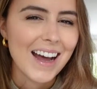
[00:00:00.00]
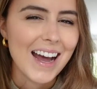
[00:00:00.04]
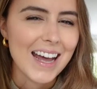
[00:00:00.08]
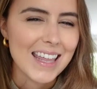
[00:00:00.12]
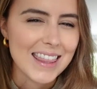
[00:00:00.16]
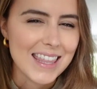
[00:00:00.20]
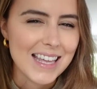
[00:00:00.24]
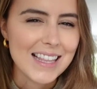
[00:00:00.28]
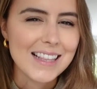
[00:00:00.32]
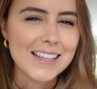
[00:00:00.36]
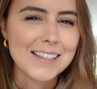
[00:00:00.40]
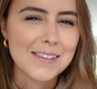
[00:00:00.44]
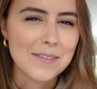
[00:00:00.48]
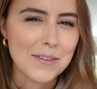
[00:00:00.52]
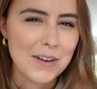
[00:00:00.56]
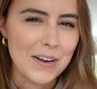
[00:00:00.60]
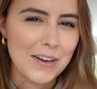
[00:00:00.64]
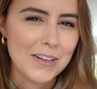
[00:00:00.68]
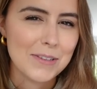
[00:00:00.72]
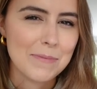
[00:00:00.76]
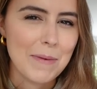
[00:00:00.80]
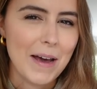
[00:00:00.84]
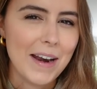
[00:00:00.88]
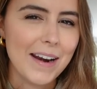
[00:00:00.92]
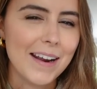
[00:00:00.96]
I think this one
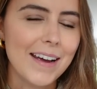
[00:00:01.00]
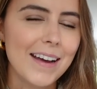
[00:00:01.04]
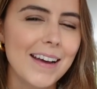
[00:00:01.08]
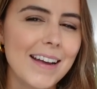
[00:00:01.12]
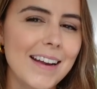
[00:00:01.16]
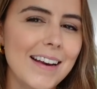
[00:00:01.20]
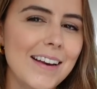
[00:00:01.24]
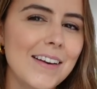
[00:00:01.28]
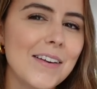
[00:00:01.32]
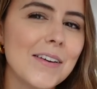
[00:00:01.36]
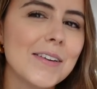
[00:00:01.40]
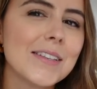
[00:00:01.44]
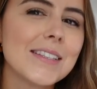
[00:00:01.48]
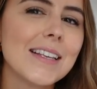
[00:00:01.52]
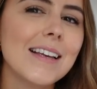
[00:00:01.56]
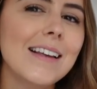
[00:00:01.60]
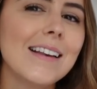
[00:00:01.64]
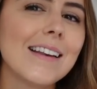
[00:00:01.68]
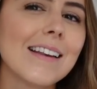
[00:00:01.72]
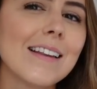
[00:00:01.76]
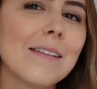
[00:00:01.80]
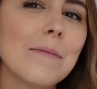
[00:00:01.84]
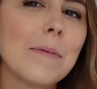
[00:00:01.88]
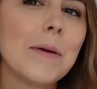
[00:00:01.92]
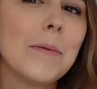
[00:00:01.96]
looks better. It looks a
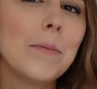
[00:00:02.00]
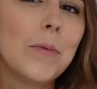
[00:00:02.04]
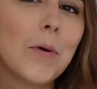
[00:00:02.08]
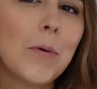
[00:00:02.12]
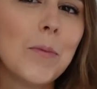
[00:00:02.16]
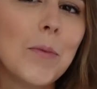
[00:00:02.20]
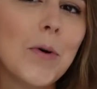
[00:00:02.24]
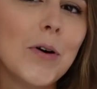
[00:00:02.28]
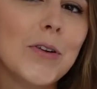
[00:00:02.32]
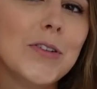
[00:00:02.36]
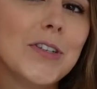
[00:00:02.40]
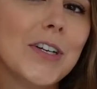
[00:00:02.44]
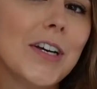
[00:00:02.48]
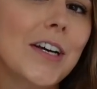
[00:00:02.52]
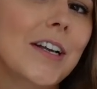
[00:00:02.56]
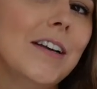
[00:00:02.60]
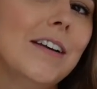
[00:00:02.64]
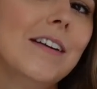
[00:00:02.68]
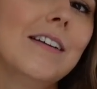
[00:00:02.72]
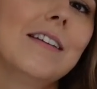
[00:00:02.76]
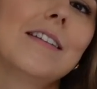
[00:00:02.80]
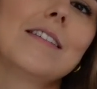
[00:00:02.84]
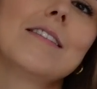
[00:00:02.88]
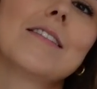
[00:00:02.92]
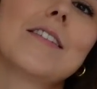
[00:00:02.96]
little bit more
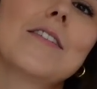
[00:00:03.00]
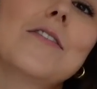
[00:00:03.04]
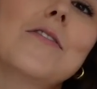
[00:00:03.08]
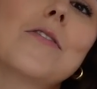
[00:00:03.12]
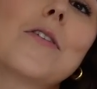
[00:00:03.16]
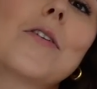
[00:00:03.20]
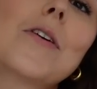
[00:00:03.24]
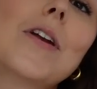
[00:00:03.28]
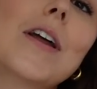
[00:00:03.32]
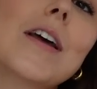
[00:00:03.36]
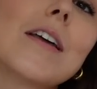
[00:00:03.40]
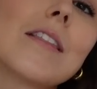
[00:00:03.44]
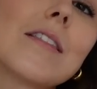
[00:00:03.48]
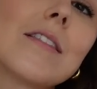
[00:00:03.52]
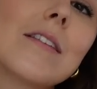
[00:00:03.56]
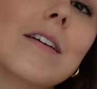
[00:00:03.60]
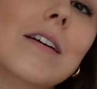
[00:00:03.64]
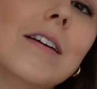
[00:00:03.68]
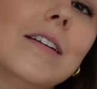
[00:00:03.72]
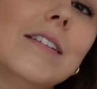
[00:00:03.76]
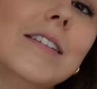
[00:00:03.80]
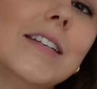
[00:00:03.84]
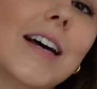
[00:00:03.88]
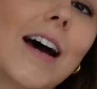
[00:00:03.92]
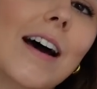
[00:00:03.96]
modern, so you've got like
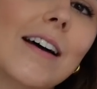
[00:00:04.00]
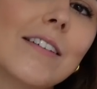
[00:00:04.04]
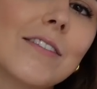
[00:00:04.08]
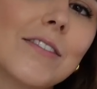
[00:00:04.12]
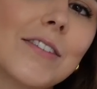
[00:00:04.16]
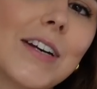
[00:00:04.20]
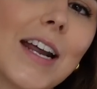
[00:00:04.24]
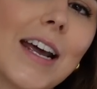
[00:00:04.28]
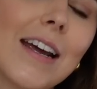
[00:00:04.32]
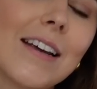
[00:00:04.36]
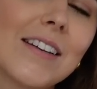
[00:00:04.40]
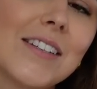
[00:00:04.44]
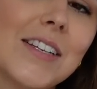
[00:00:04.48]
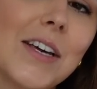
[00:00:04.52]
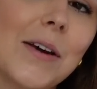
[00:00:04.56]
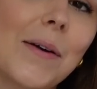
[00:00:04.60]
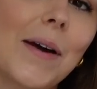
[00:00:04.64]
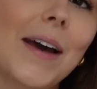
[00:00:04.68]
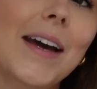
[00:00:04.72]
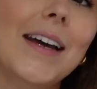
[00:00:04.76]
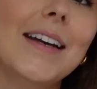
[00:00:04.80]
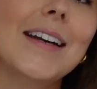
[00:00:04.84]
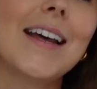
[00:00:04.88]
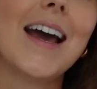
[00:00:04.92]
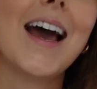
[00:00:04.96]
the turtleneck to
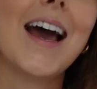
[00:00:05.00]
it.